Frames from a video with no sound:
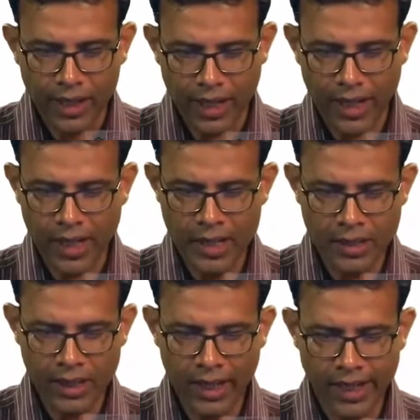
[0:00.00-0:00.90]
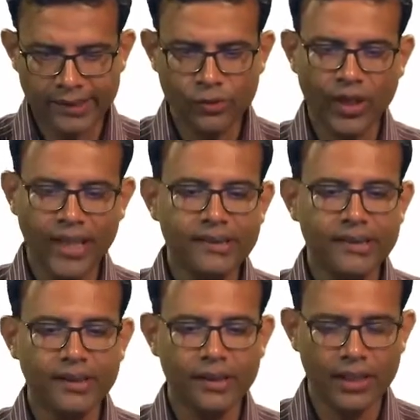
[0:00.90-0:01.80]
and as you can
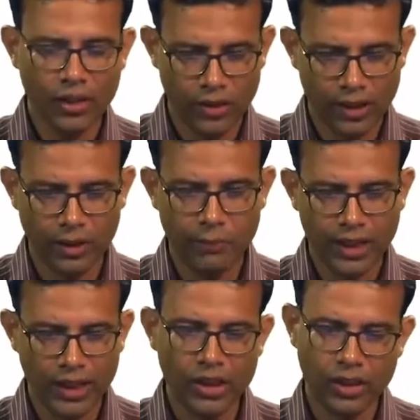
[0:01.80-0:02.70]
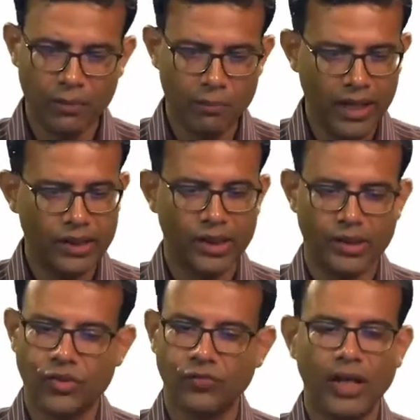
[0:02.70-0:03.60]
see, the theoretical prediction
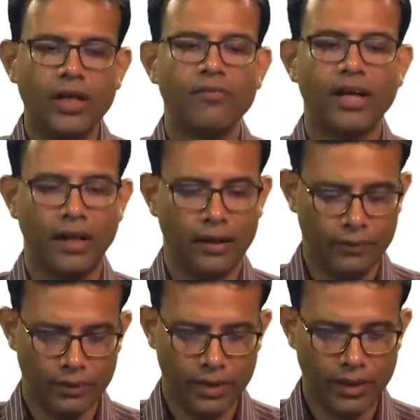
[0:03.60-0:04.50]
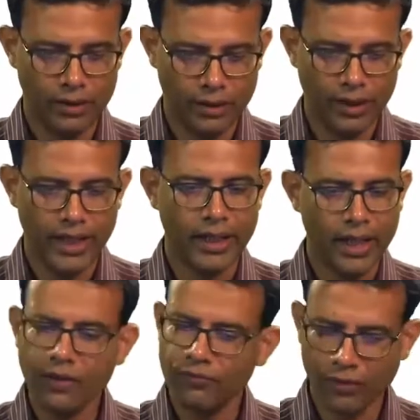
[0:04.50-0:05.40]
matches very well the
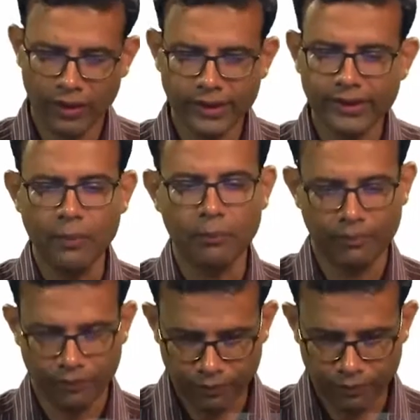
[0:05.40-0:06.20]
data for some